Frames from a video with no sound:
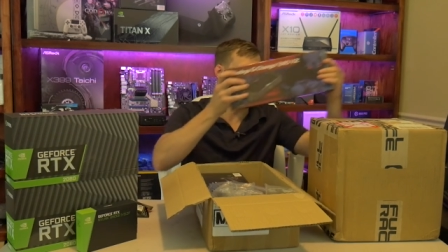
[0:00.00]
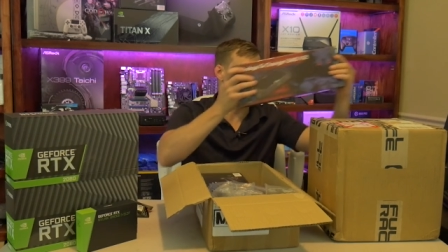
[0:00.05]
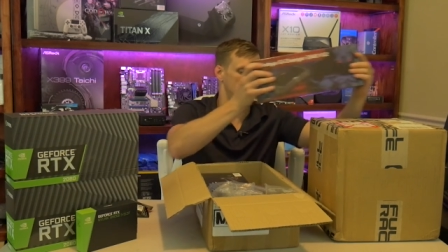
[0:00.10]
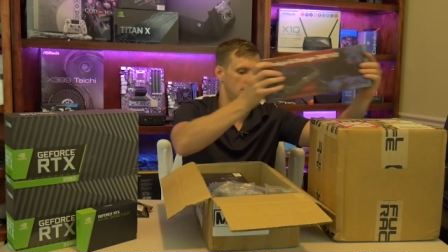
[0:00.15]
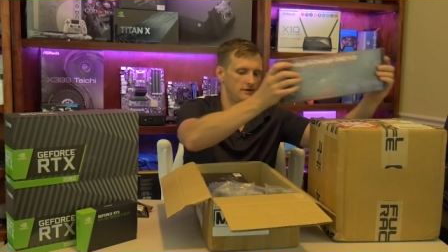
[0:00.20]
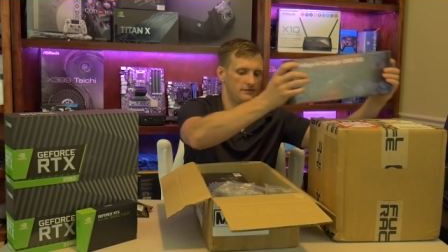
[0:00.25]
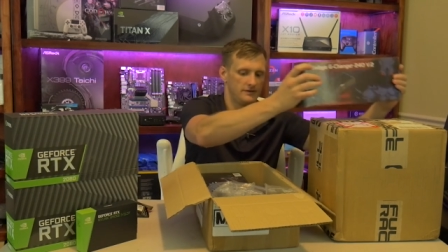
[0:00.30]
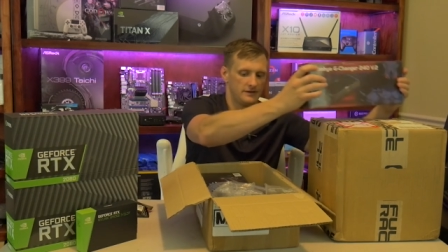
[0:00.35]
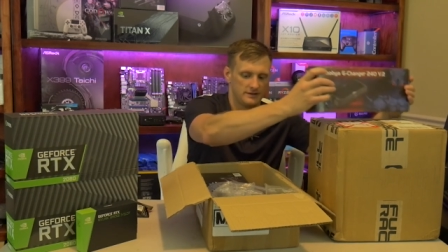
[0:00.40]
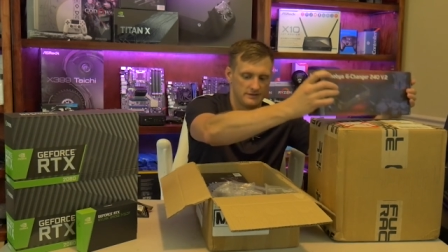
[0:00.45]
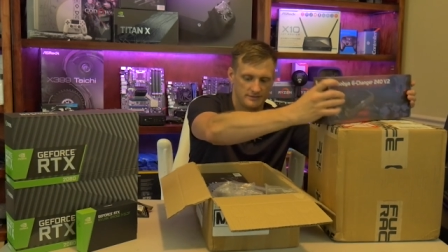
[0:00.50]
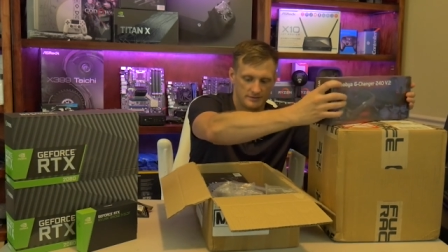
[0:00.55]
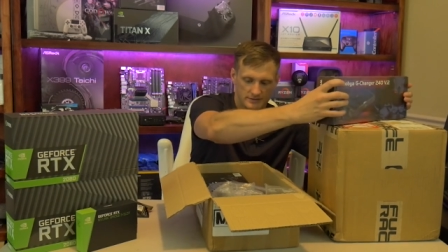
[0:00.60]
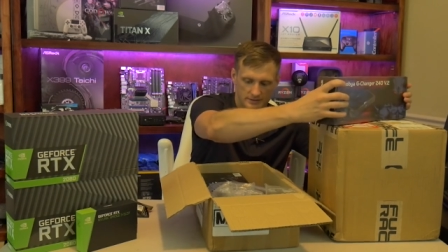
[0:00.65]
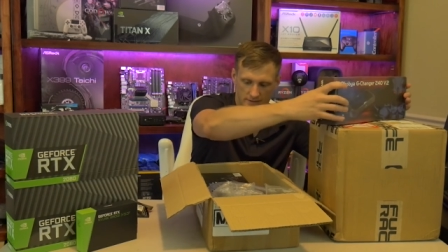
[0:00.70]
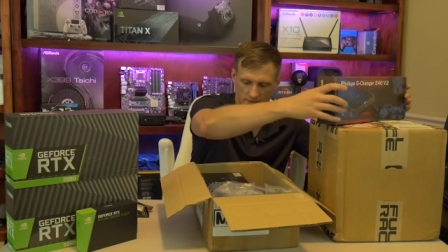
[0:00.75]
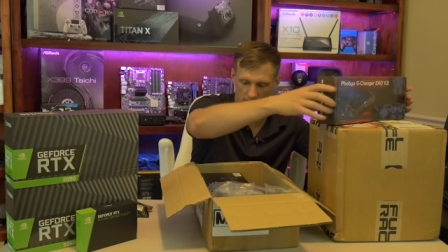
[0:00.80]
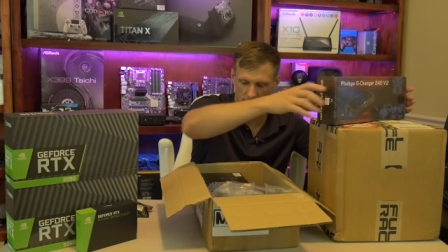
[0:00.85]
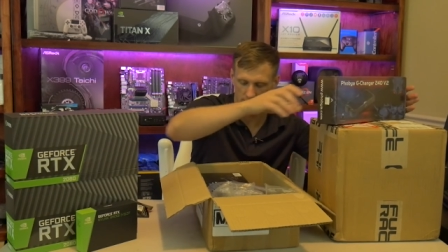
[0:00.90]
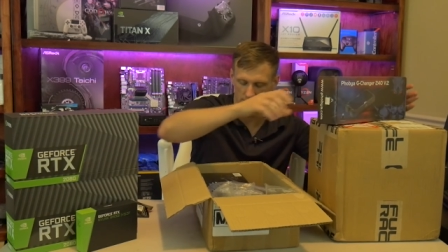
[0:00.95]
perfect.
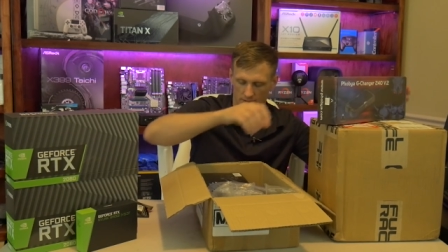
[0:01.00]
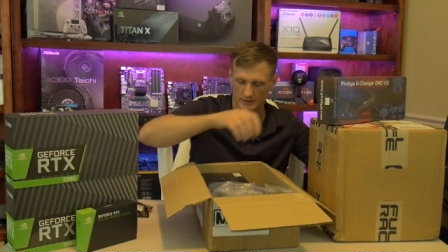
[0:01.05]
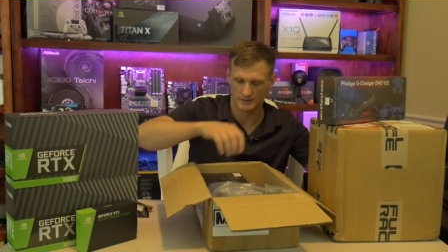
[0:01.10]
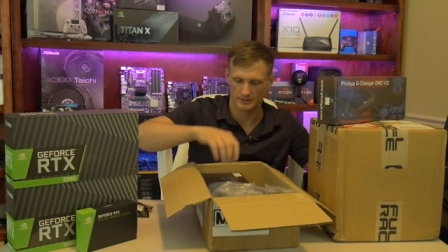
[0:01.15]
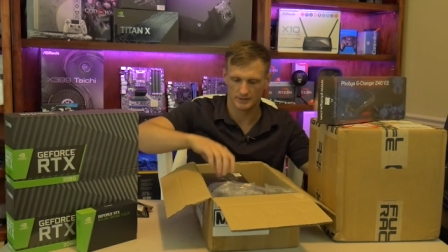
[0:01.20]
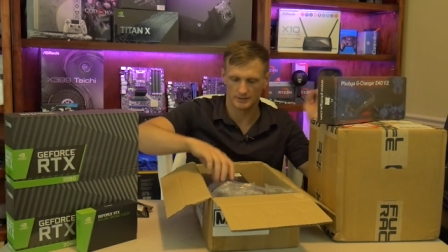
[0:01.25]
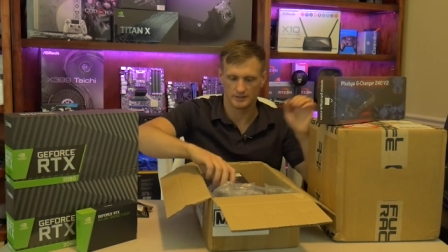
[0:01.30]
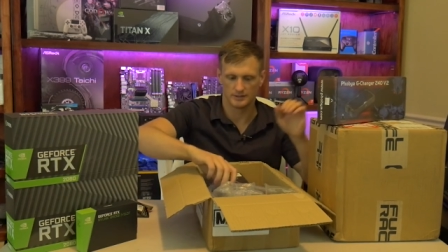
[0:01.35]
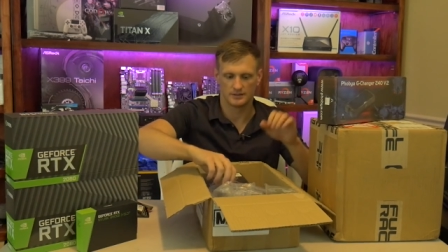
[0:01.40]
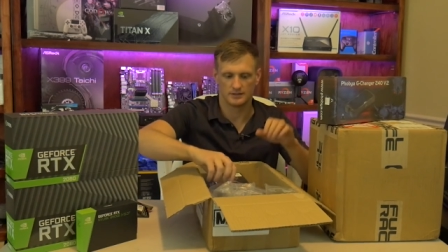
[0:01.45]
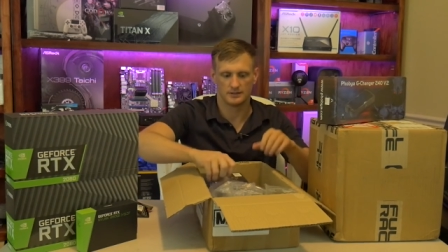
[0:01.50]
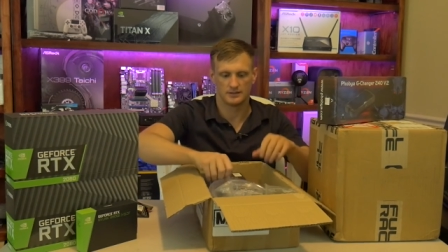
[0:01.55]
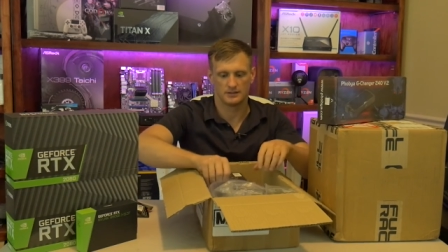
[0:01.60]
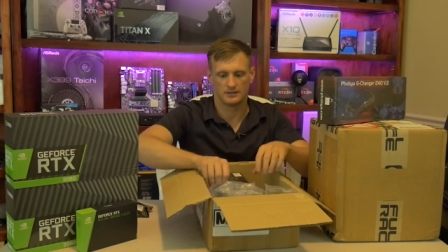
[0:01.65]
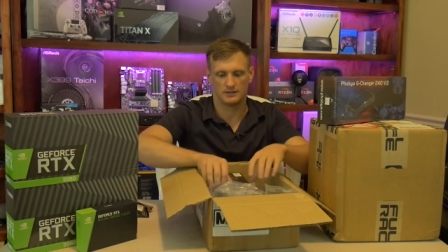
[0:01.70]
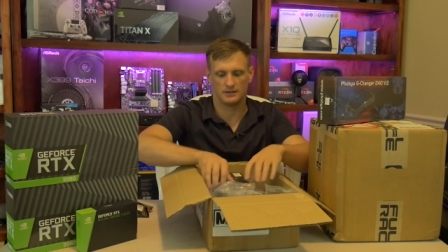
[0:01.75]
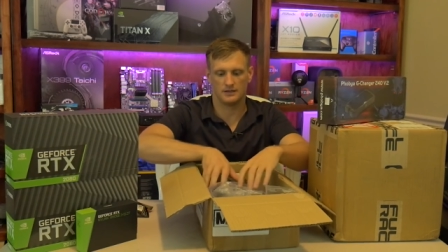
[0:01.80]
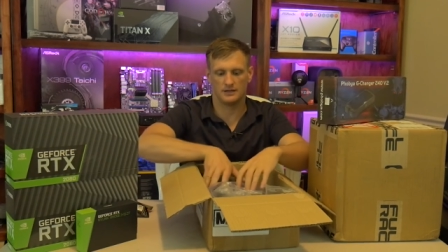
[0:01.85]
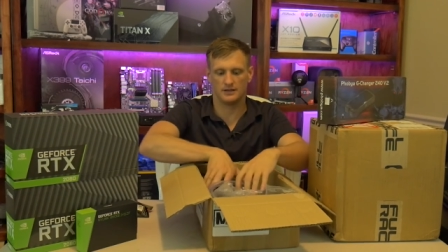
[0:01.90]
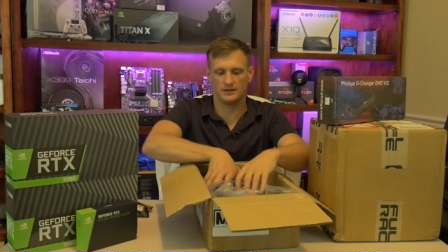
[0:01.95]

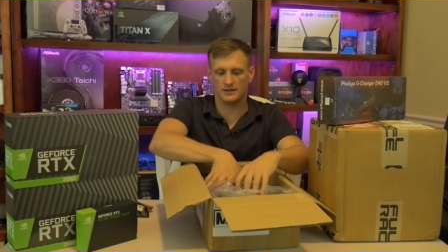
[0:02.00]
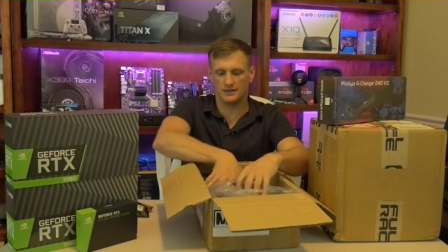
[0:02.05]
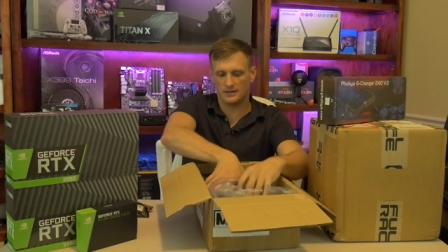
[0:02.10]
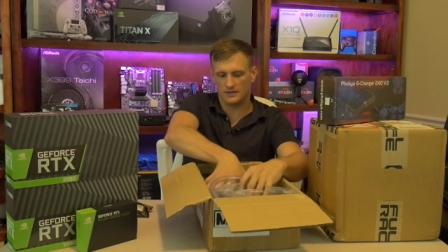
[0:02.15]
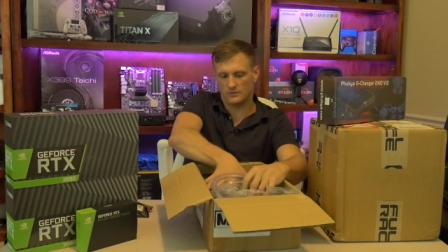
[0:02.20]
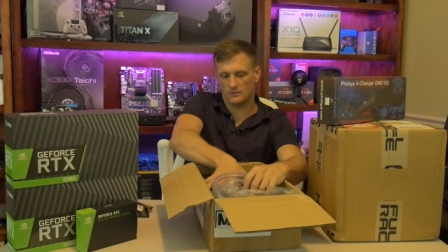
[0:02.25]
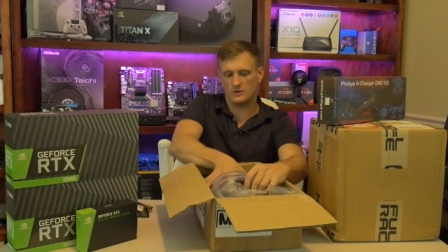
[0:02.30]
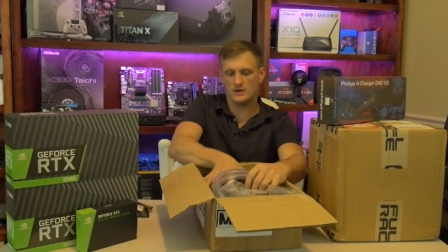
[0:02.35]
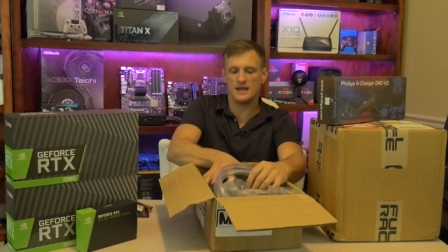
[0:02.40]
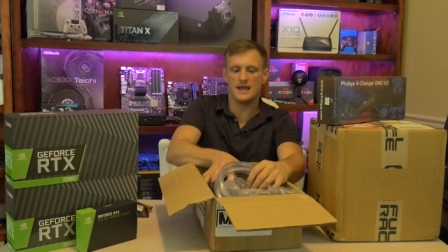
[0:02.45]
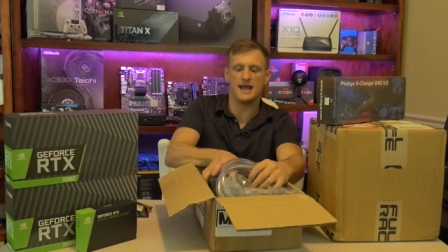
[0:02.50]
And then we